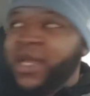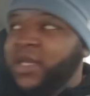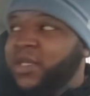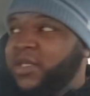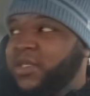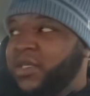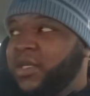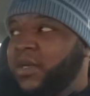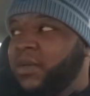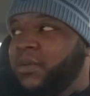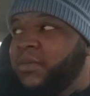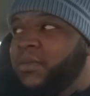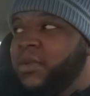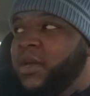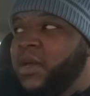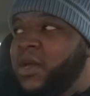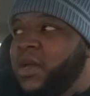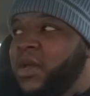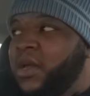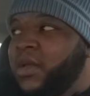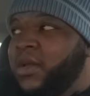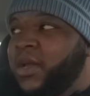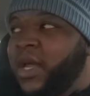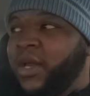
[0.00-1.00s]
XM.
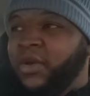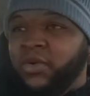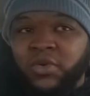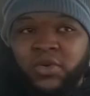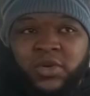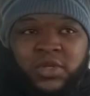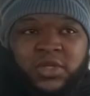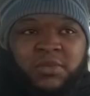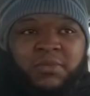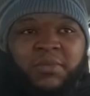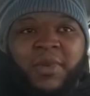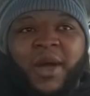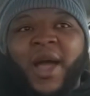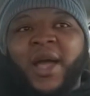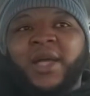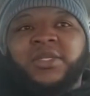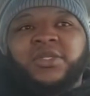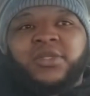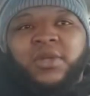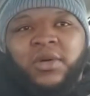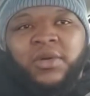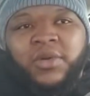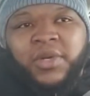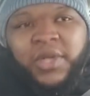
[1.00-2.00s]
They doing some
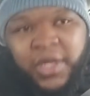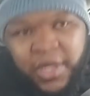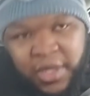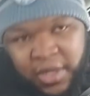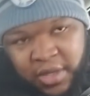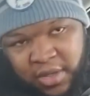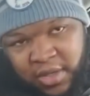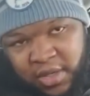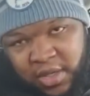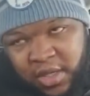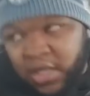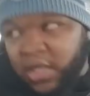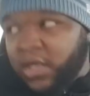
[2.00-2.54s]
boxing on there.